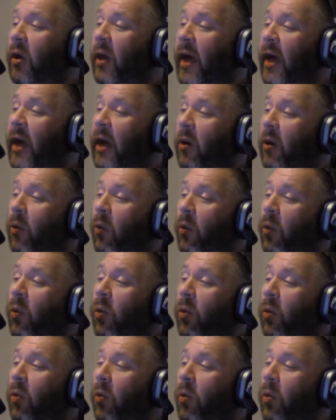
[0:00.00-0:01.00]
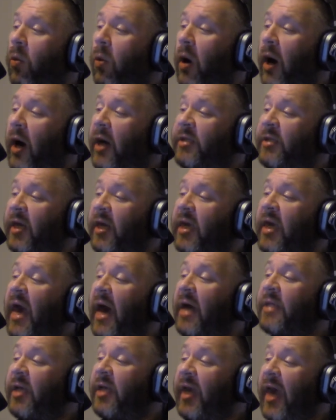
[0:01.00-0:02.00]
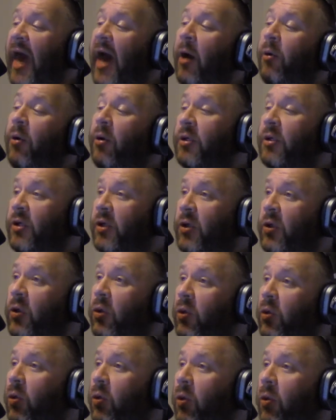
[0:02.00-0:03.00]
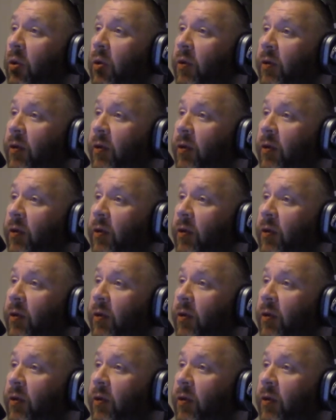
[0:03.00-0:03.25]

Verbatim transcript: Like the first four? As a yeah, as a counter to